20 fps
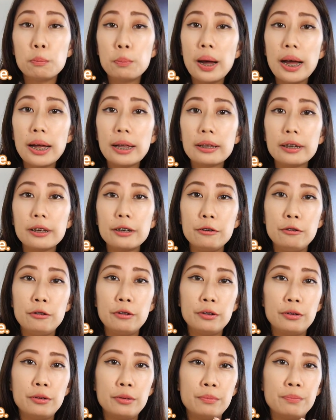But
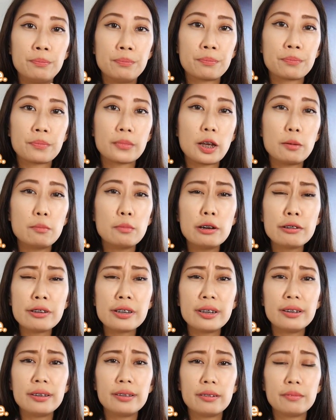you,
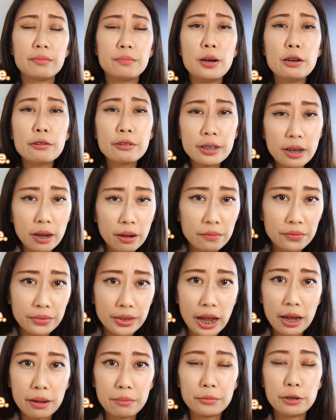most most of
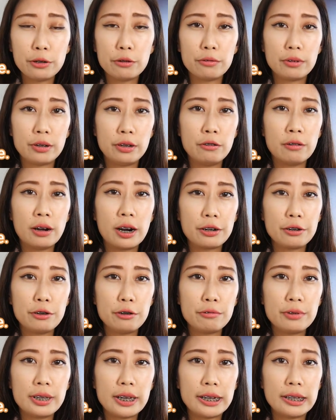them you, you are
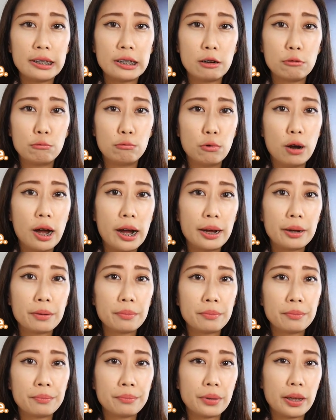using the
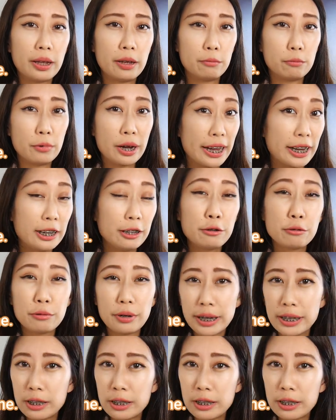wrong uh, way to